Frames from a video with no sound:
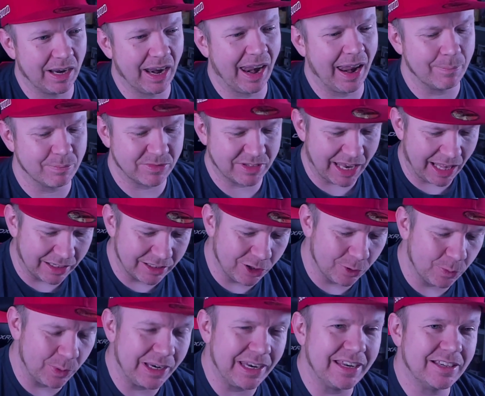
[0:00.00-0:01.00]
And I'm telling you,
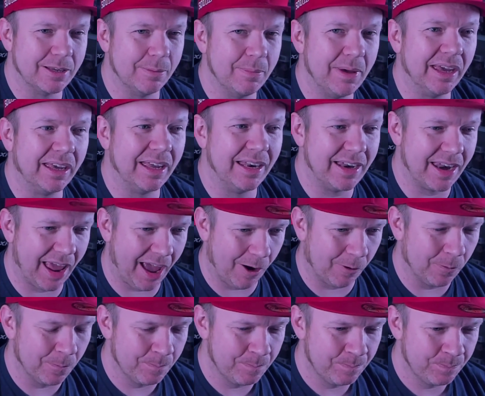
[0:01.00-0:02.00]
we need to make it
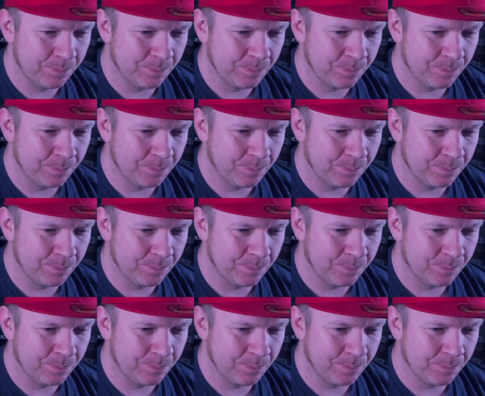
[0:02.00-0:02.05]
now.